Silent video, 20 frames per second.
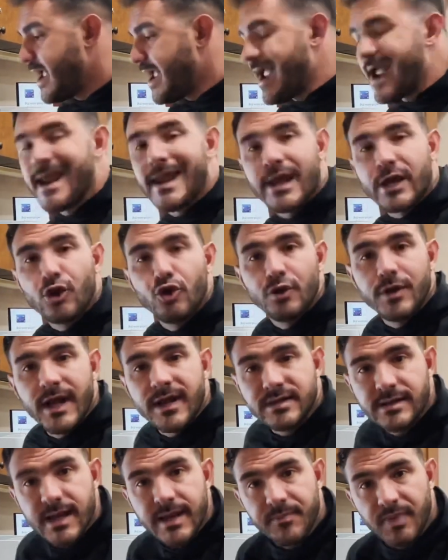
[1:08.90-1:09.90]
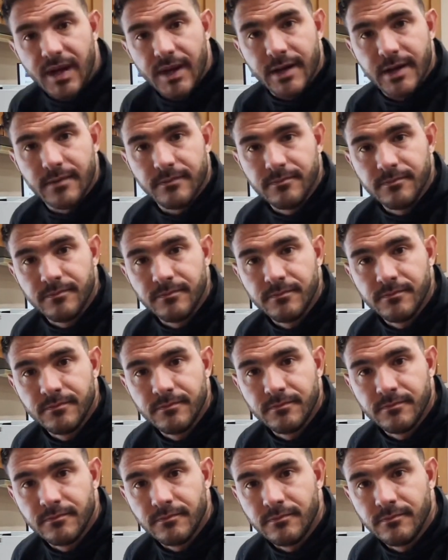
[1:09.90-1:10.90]
and I could not type on it.
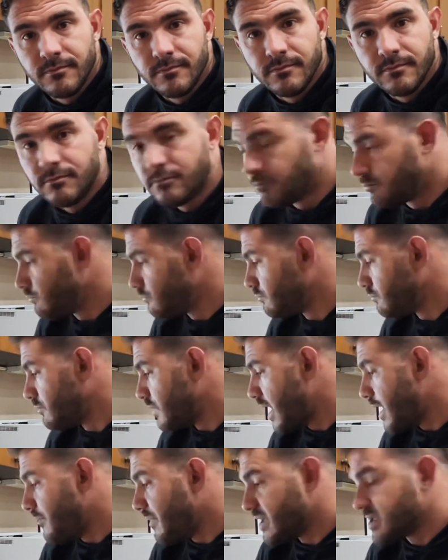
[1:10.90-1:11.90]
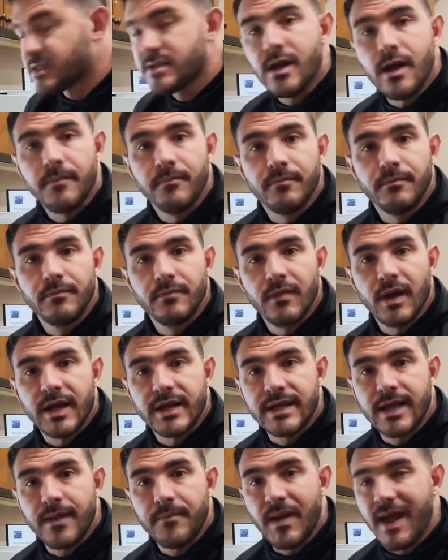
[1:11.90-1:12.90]
I messed up.
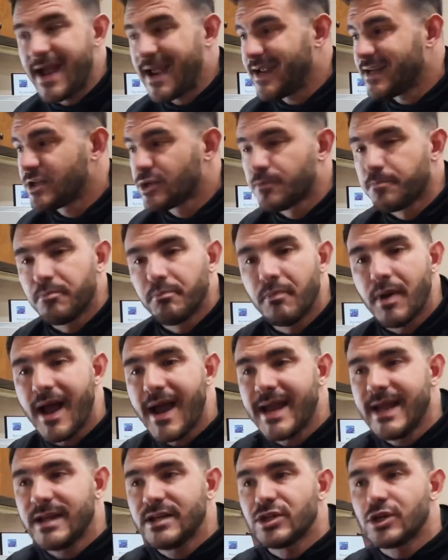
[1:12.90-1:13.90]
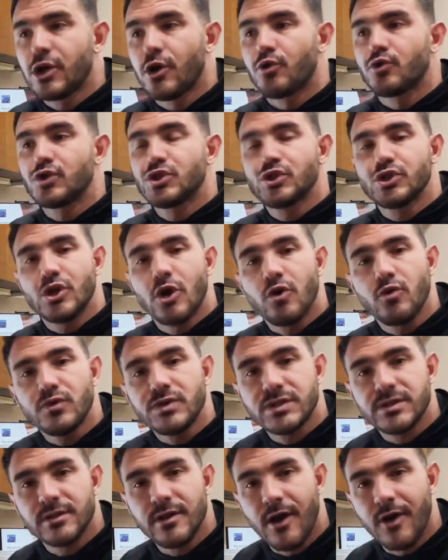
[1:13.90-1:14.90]
I had to go so
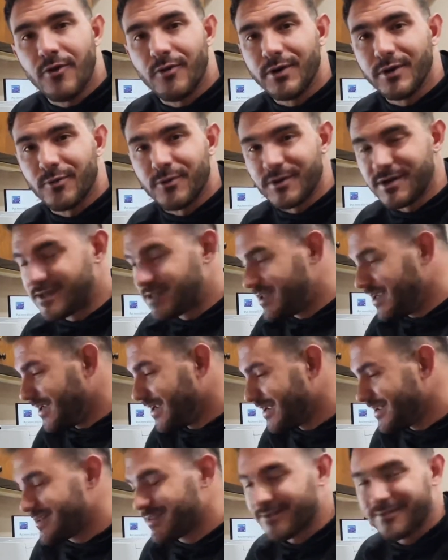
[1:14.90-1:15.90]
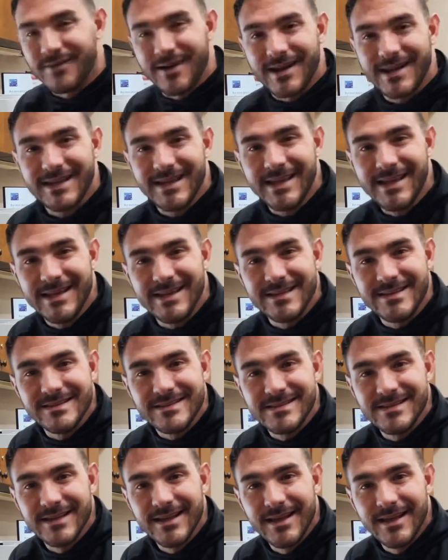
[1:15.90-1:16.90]
slow in order to hit the right
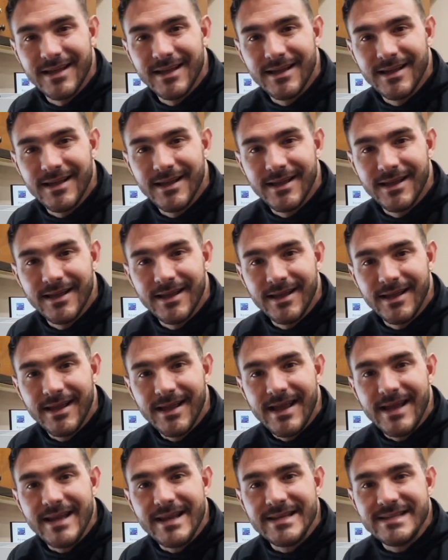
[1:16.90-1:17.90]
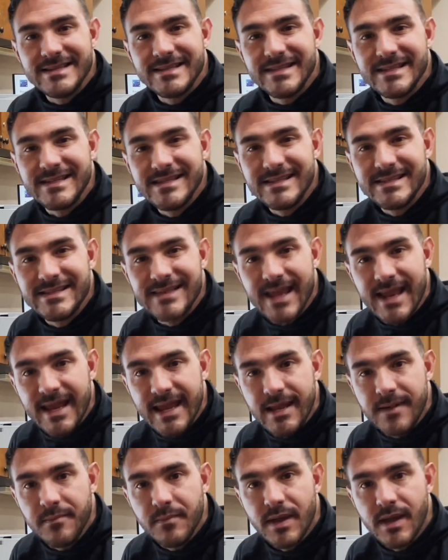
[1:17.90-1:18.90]
keys, and it's the
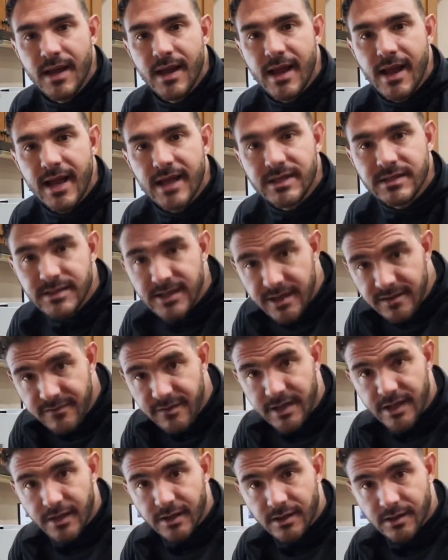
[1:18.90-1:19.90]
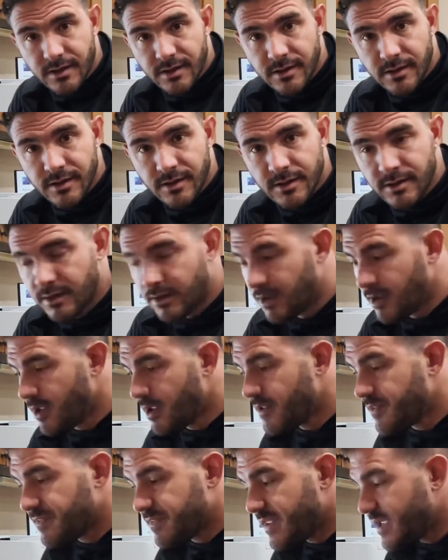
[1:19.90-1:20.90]
same activity.
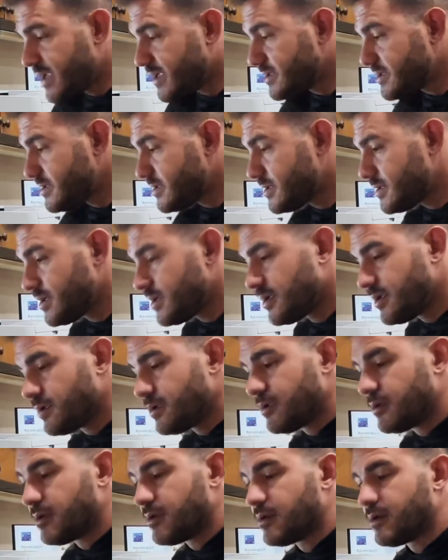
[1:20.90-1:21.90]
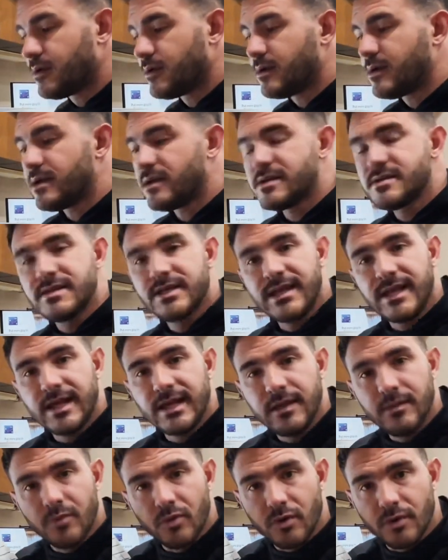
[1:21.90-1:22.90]
This is a
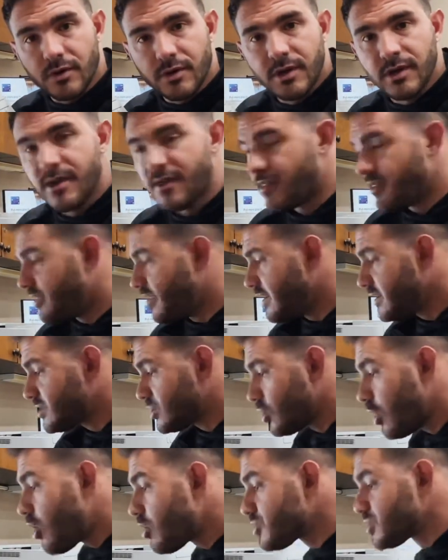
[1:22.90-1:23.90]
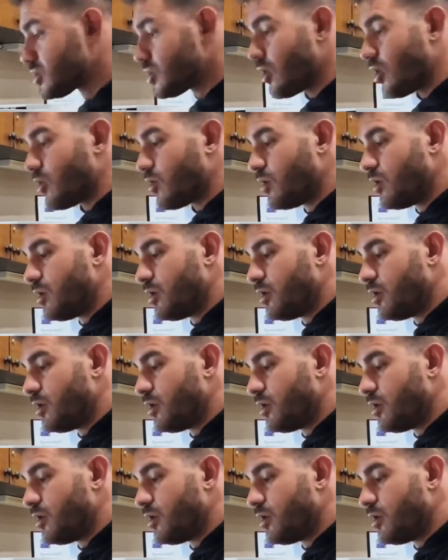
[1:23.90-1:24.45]
keyboard. This also